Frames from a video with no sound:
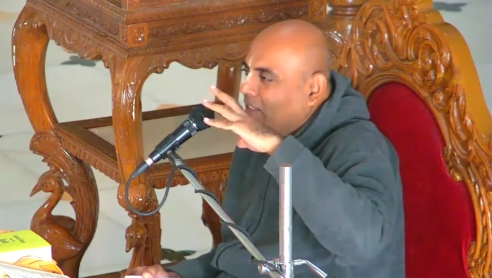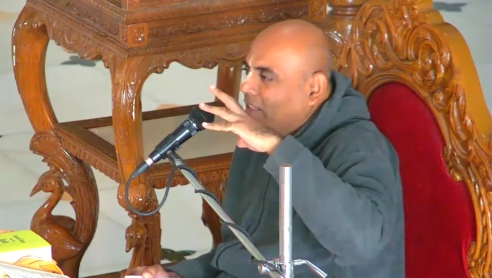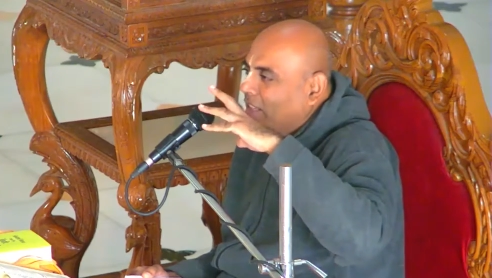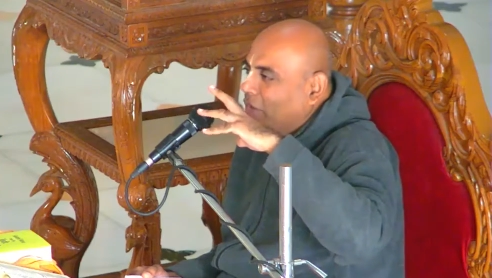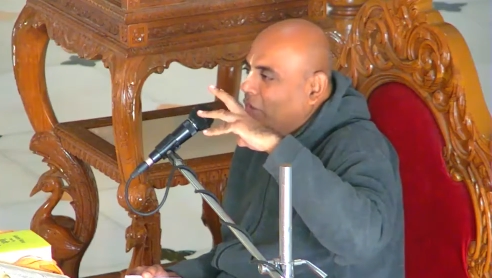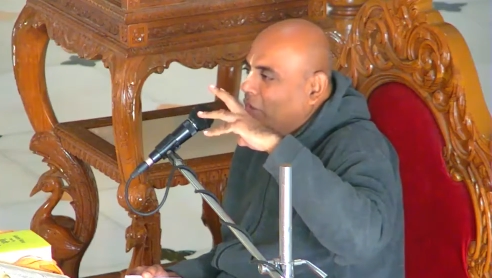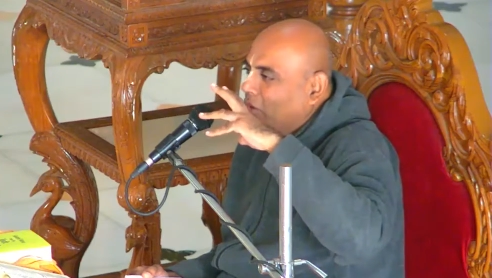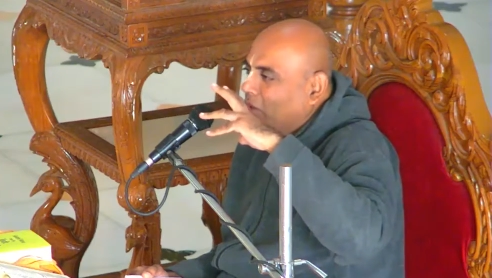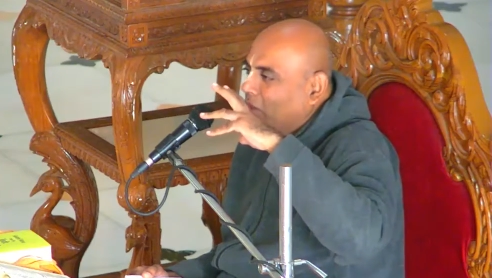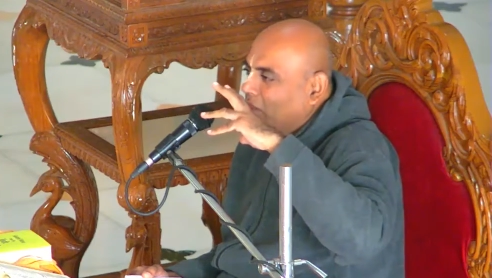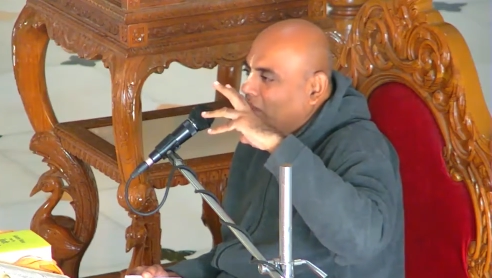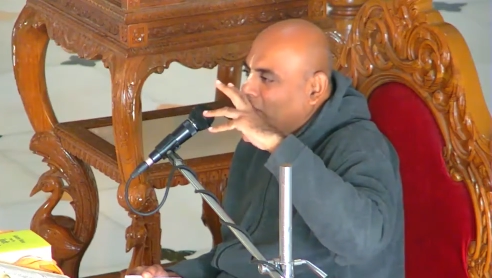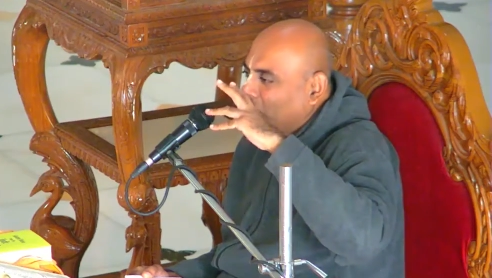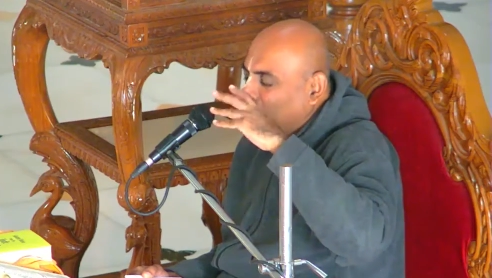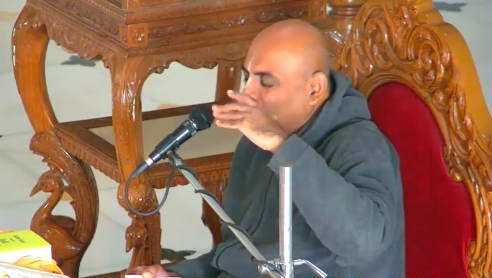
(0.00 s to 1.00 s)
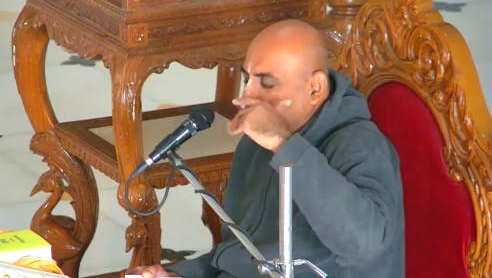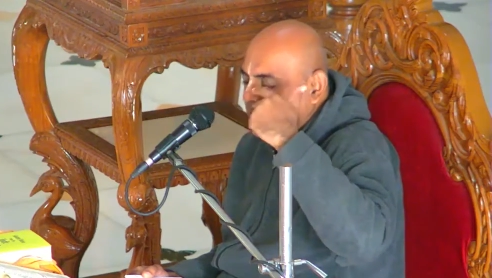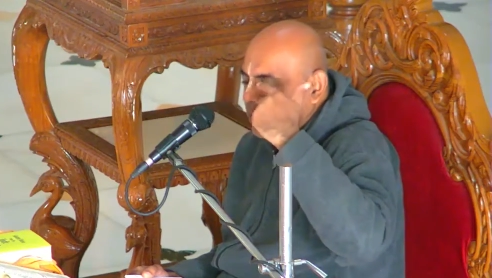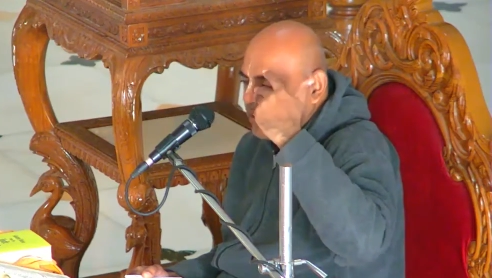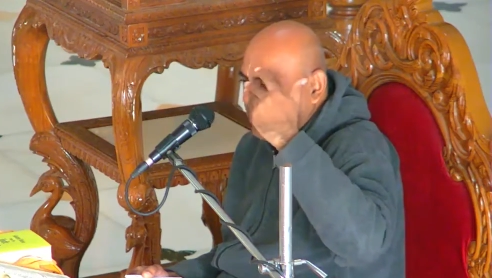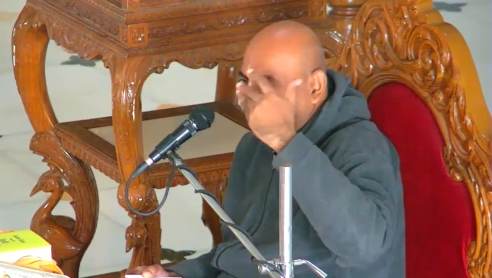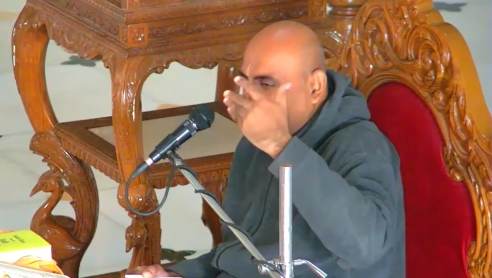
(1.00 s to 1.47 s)
then you
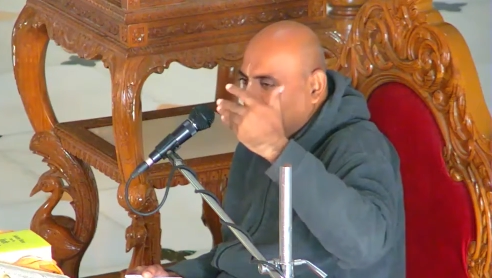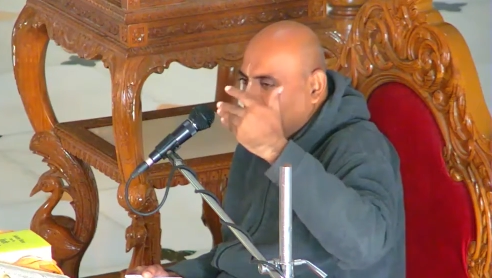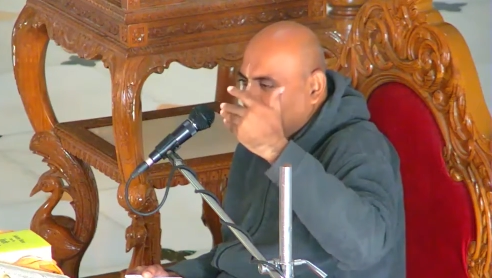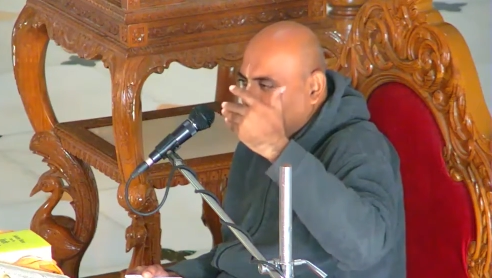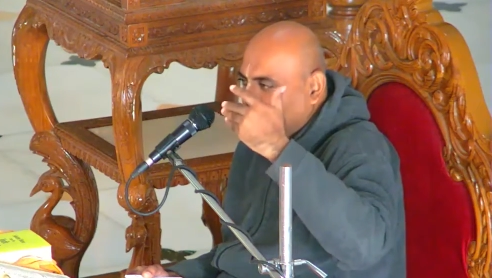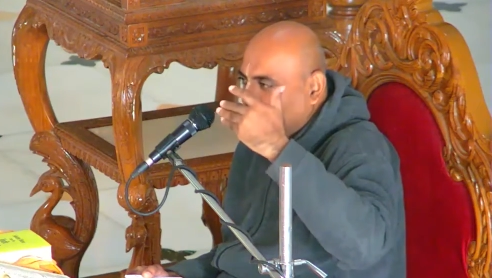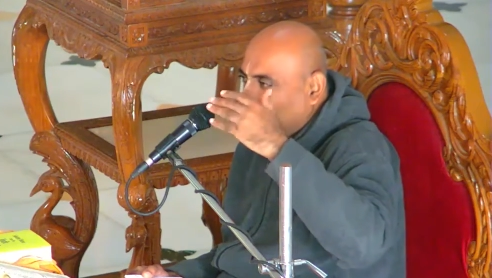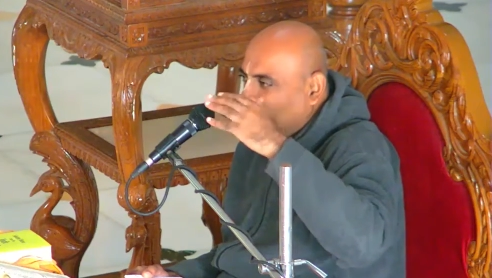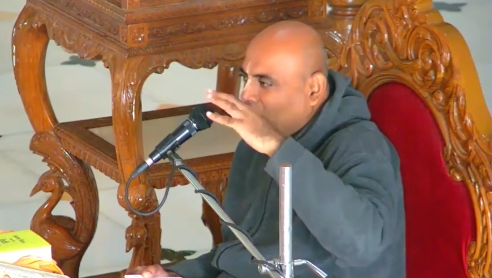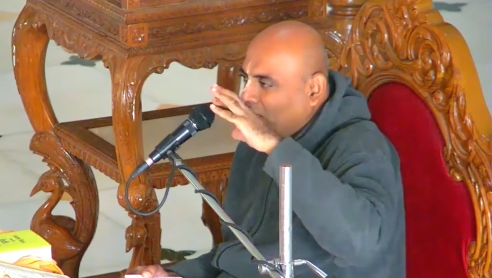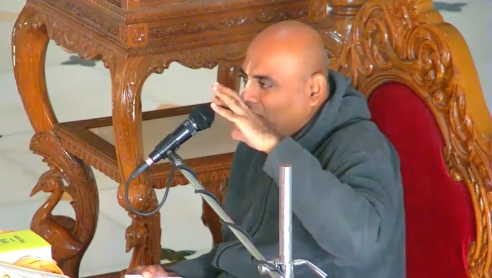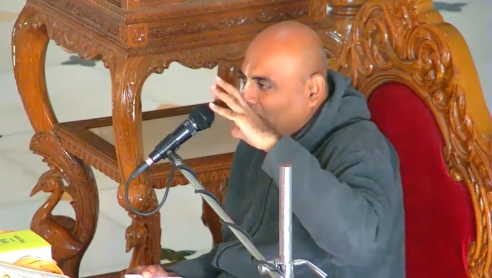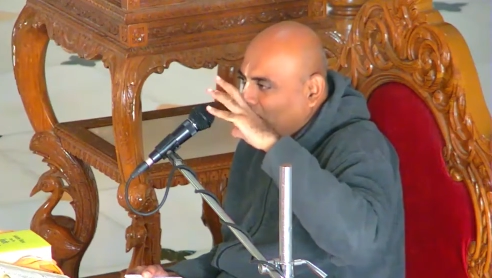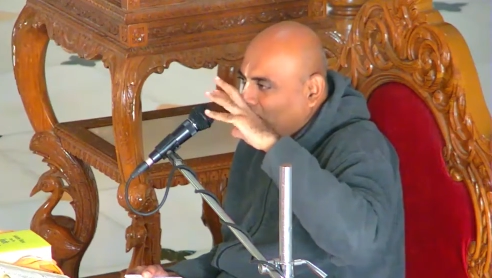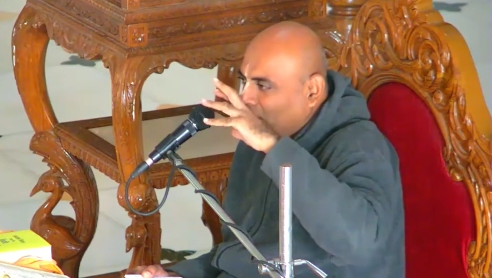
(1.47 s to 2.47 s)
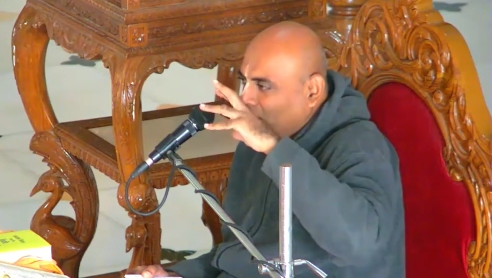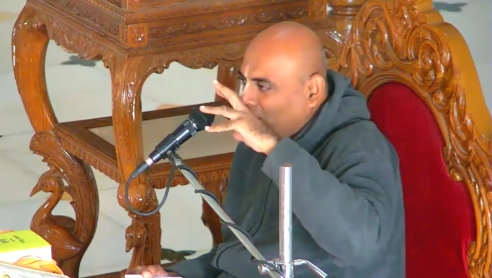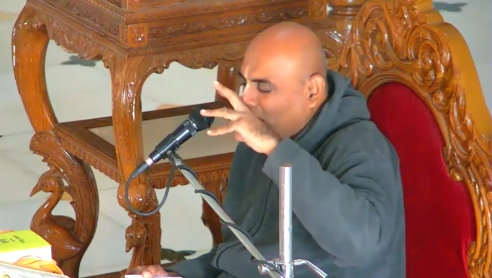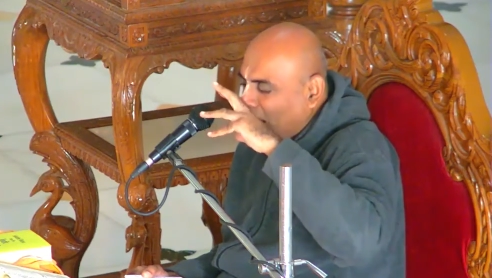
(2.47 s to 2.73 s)
can